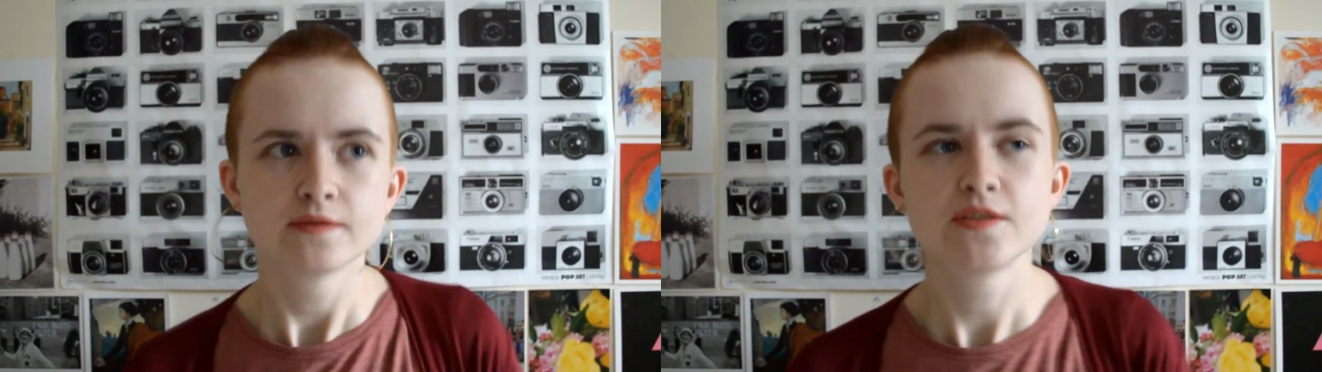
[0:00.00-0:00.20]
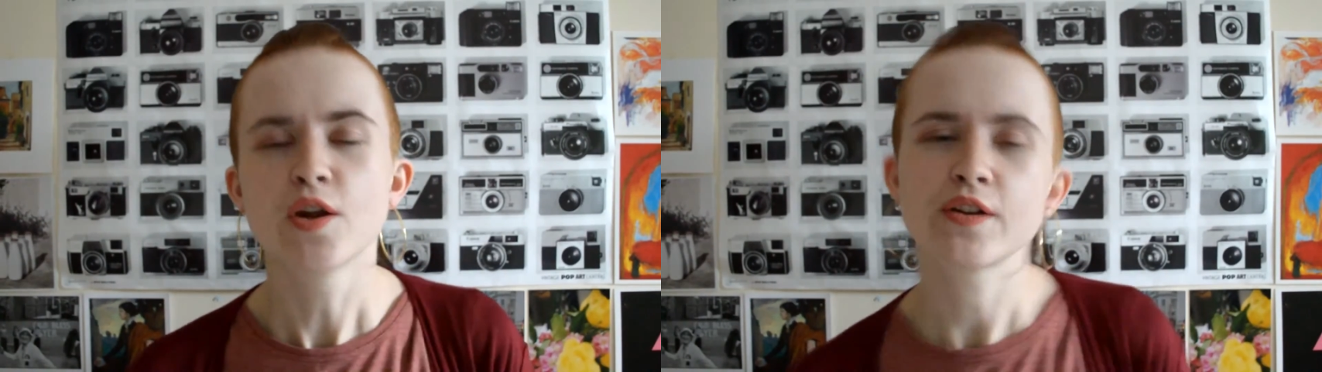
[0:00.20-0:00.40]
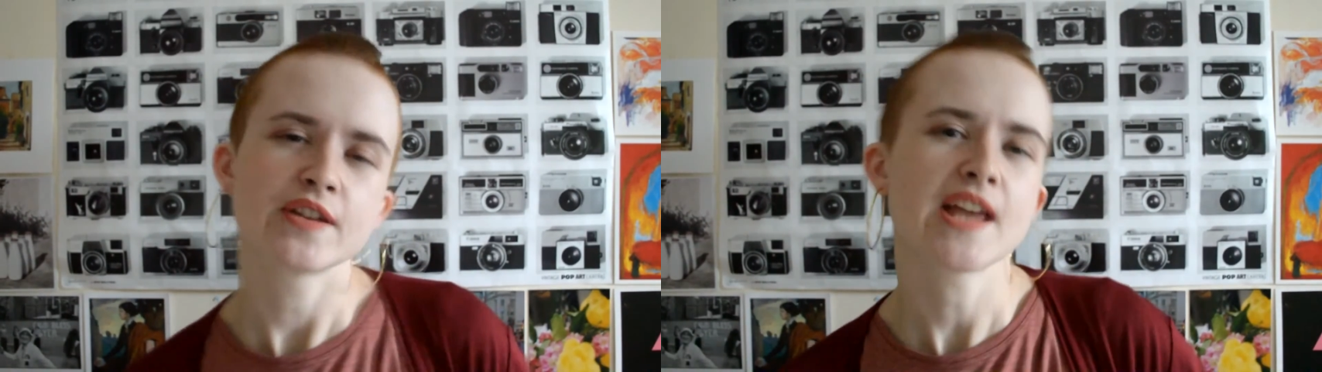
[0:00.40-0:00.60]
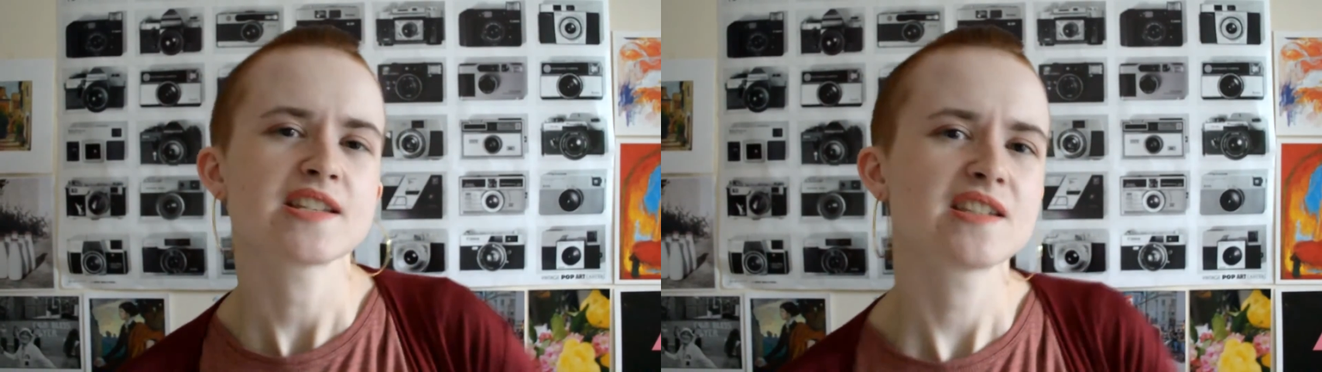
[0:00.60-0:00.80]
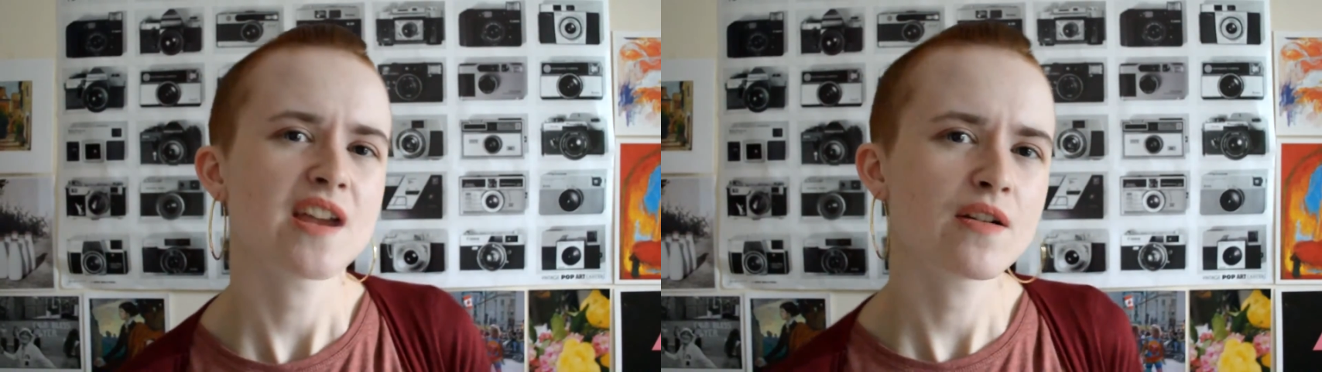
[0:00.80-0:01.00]
not
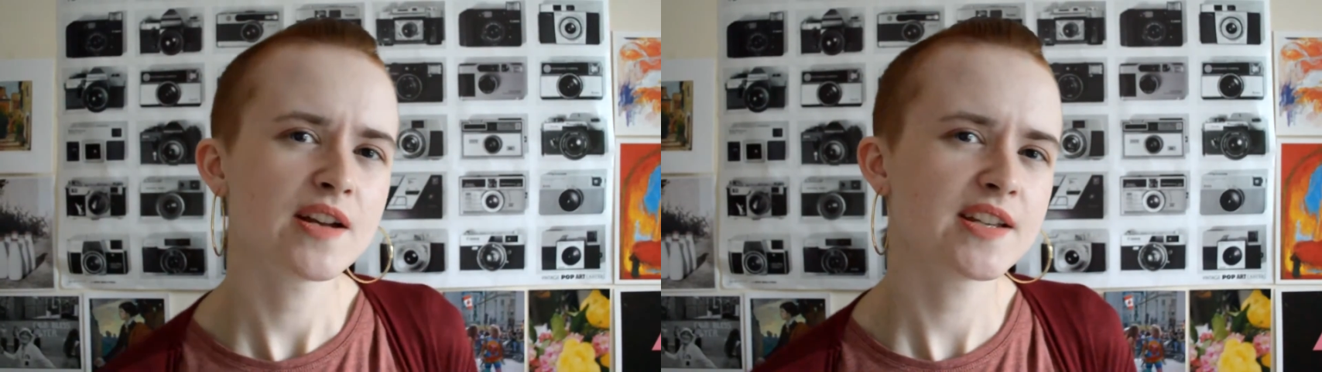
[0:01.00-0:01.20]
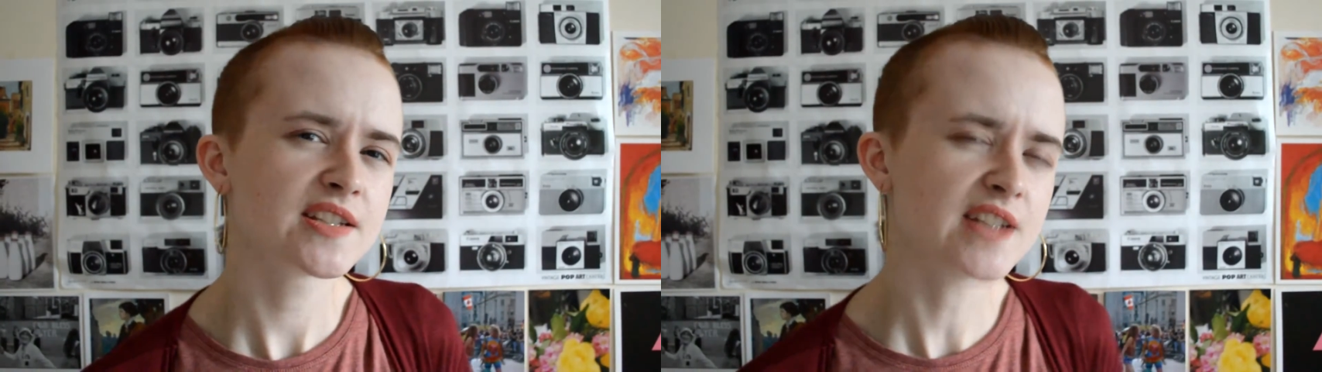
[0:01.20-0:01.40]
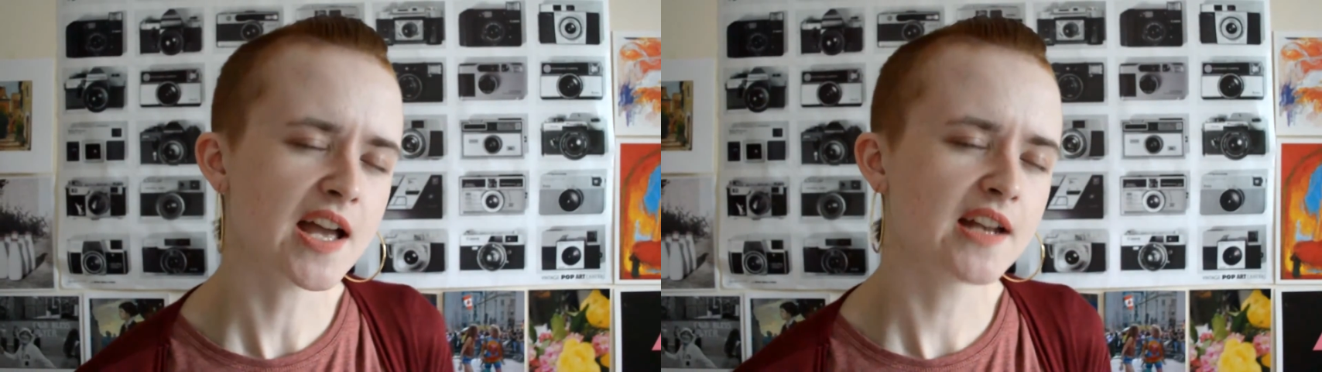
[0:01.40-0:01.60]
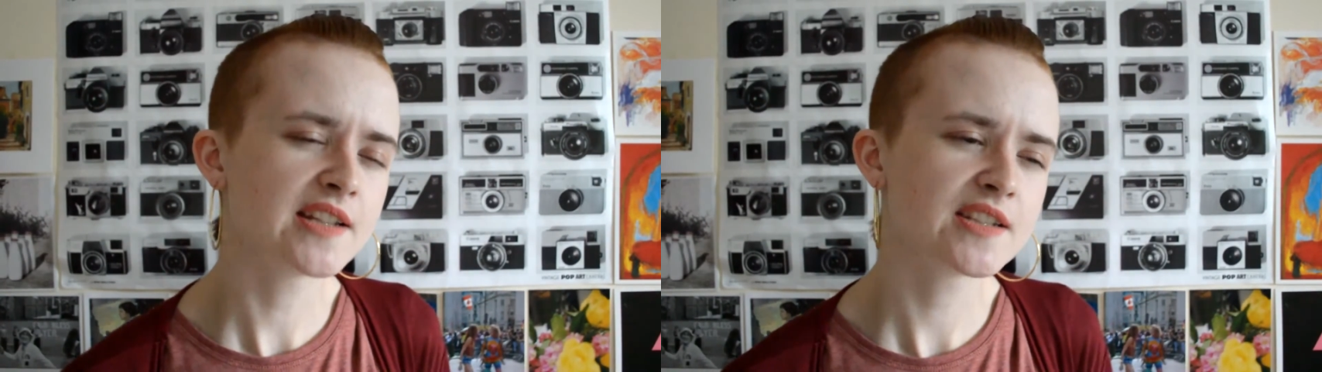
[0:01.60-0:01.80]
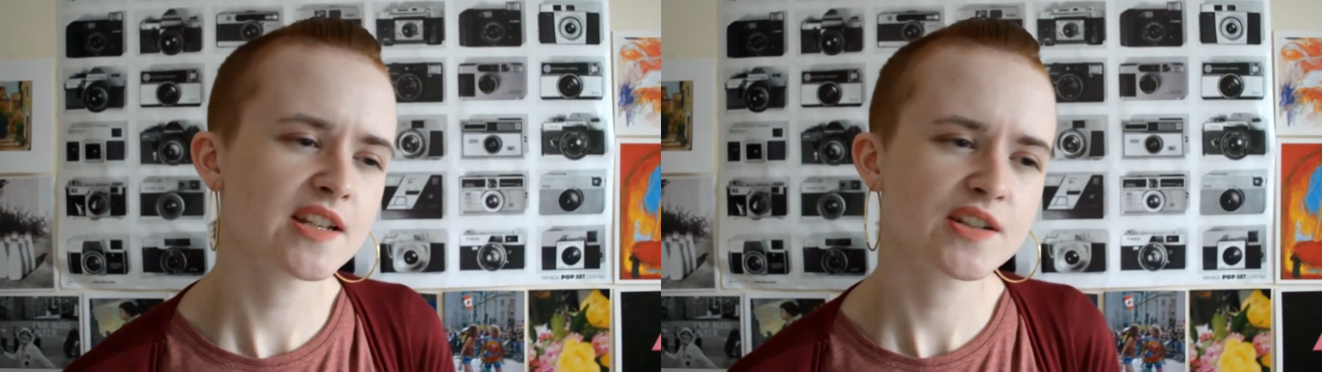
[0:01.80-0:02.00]
necessarily a
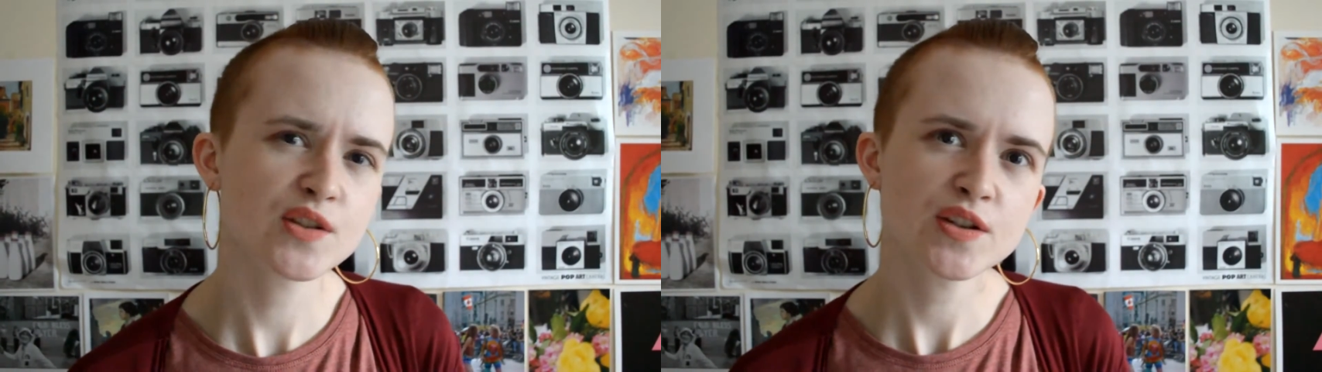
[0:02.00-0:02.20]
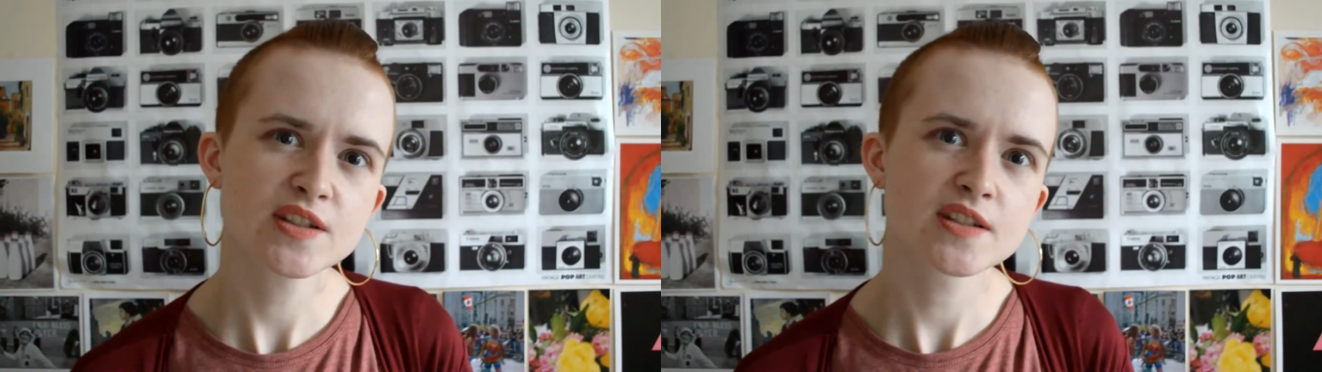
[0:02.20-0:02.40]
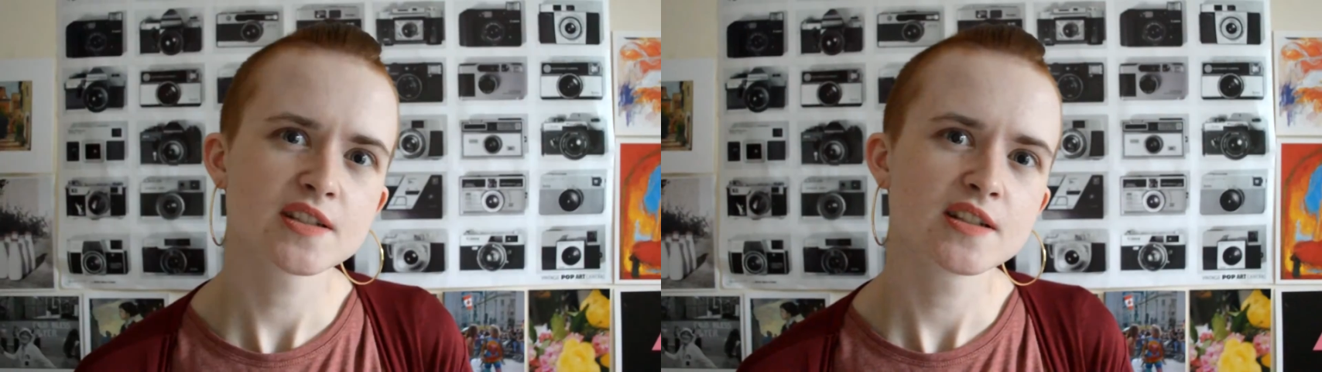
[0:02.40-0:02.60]
stylistic choice.